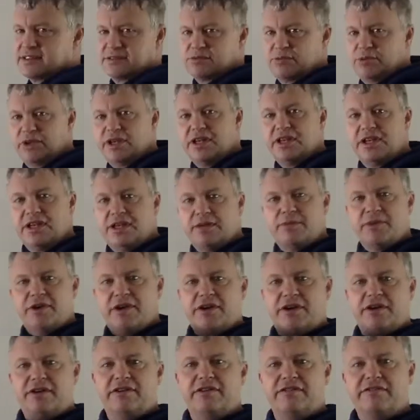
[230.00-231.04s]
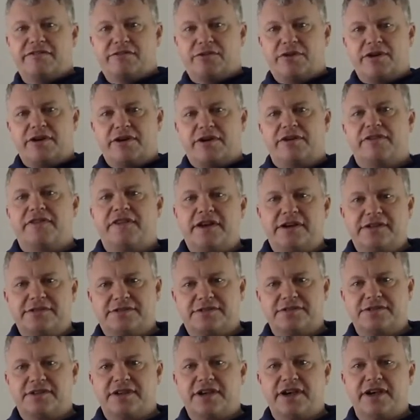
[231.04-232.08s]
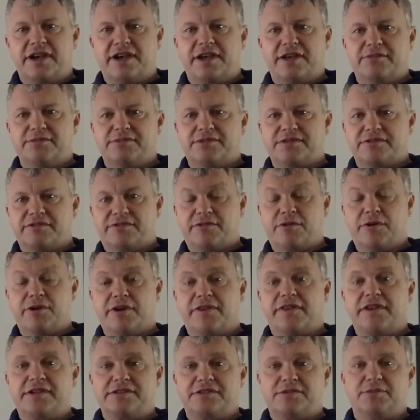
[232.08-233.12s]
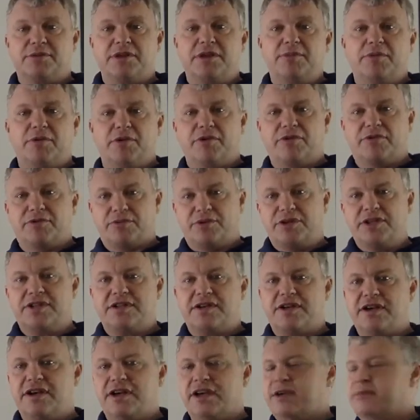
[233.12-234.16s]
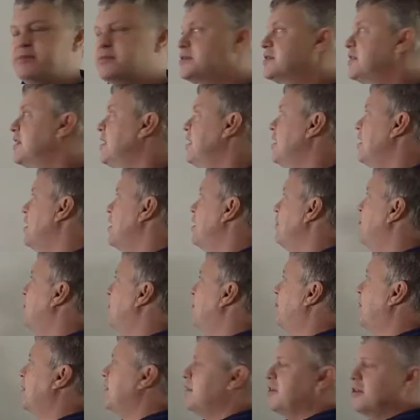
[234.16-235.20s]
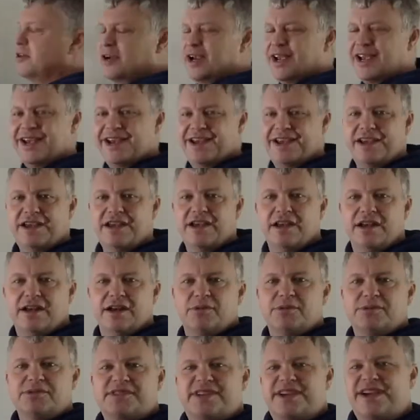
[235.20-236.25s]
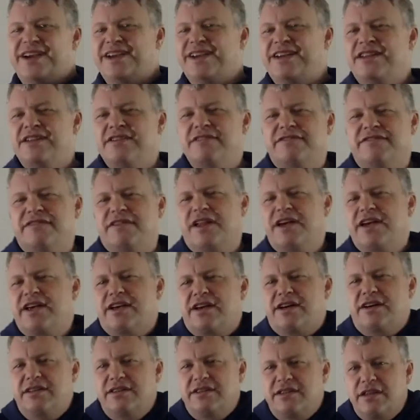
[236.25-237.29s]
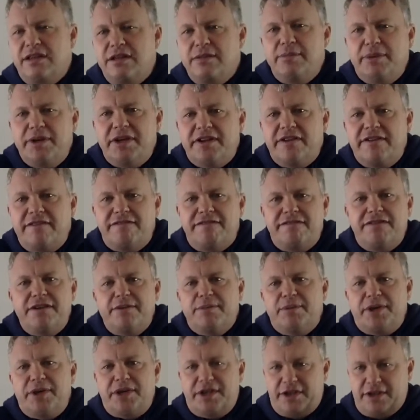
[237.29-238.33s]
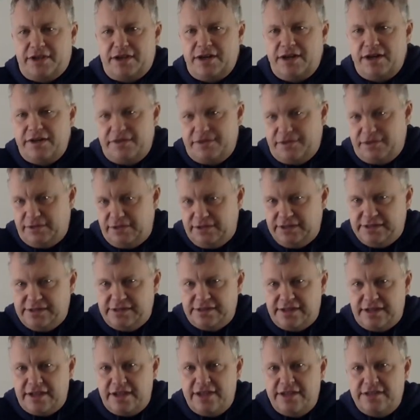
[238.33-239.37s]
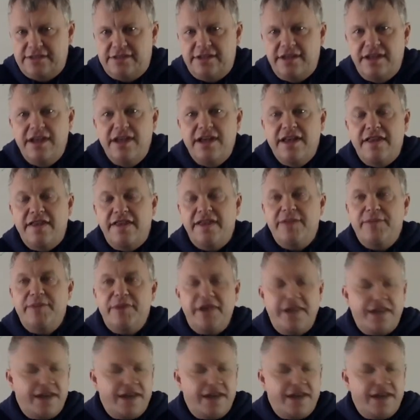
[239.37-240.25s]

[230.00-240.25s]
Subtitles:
we email 400,000 times, 400,000 people 3 times. But Partner A was kind of like a little bit fibbing on their list size. They may